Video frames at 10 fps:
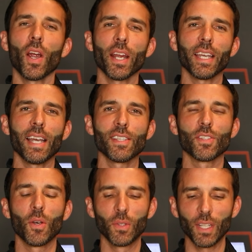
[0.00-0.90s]
Alright guys,
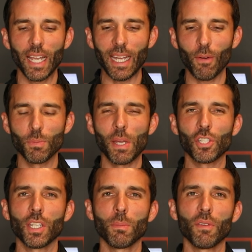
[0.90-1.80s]
so like I was
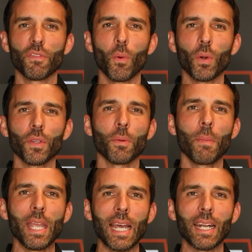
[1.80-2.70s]
mentioning before, there
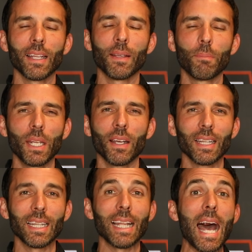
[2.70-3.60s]
may not have been a
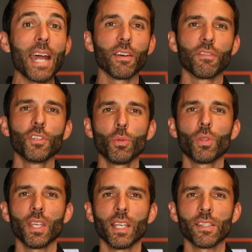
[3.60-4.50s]
lot of
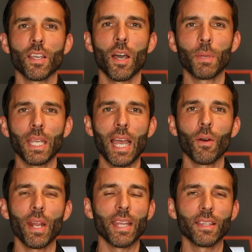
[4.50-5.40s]
new things coming
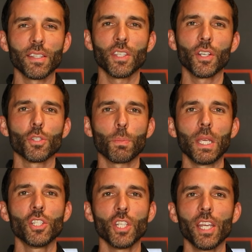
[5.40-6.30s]
out at this year's
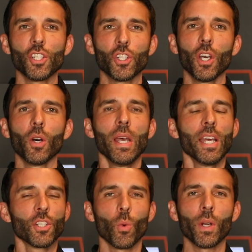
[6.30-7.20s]
PGA Show
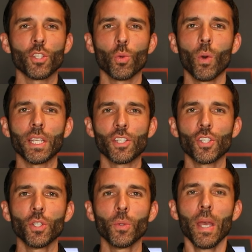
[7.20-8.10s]

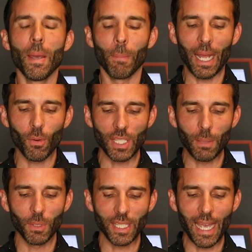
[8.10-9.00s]
2022, but I was
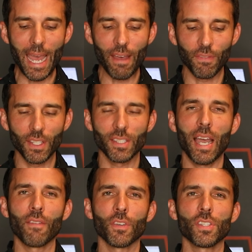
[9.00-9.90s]
able to have this
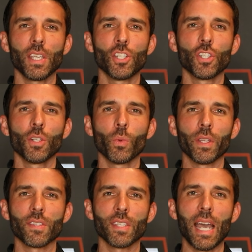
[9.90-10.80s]
conversation
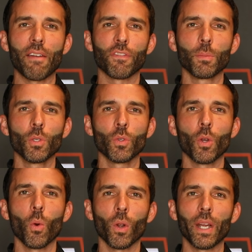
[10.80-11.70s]
with Scott from
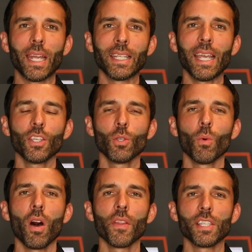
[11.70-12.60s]
UNEEKOR and get
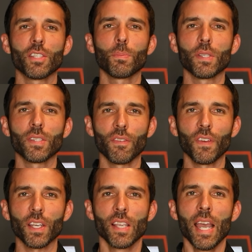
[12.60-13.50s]
you all these
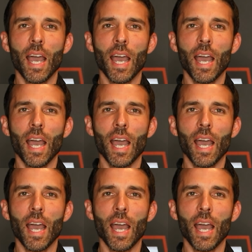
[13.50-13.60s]
specifics